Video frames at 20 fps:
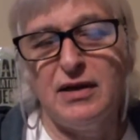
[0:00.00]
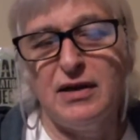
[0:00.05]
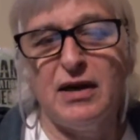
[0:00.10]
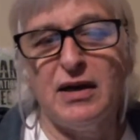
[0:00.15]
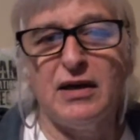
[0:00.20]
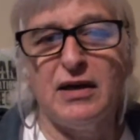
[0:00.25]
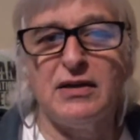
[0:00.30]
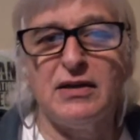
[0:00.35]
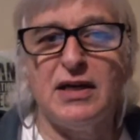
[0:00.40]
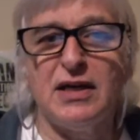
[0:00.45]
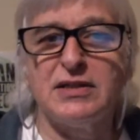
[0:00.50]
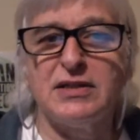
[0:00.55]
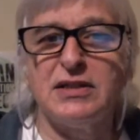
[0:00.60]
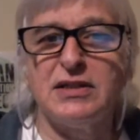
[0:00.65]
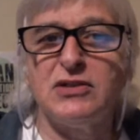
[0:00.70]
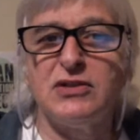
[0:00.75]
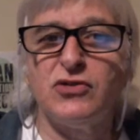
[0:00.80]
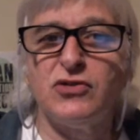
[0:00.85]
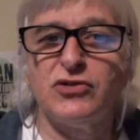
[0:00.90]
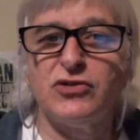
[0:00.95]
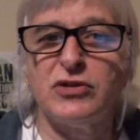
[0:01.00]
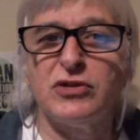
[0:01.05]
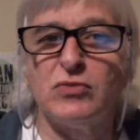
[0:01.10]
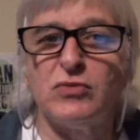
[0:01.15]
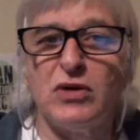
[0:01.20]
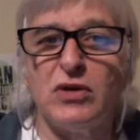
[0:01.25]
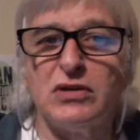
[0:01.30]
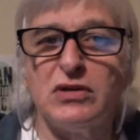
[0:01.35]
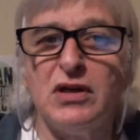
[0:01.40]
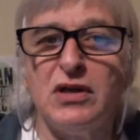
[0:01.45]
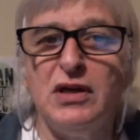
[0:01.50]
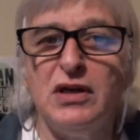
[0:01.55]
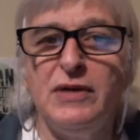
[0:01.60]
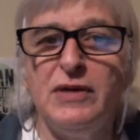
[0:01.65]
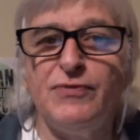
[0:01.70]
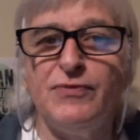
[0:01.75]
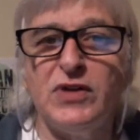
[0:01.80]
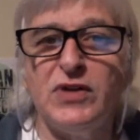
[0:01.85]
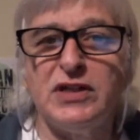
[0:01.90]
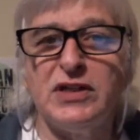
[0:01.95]
and that's an interesting one
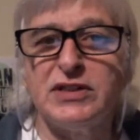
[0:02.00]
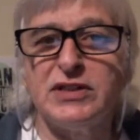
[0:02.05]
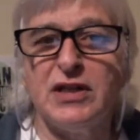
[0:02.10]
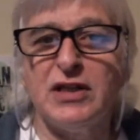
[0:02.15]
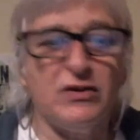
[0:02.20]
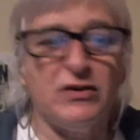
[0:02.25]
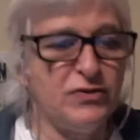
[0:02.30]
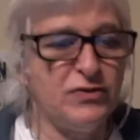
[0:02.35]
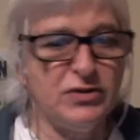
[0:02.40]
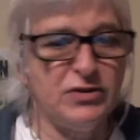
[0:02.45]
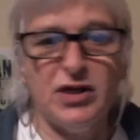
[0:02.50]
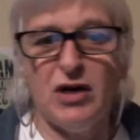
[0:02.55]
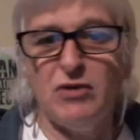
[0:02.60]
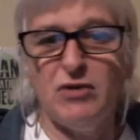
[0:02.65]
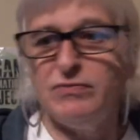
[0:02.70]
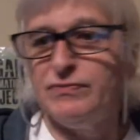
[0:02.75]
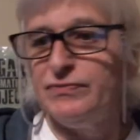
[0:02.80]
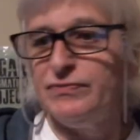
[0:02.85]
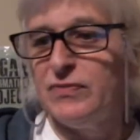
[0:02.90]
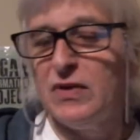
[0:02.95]
in itself. So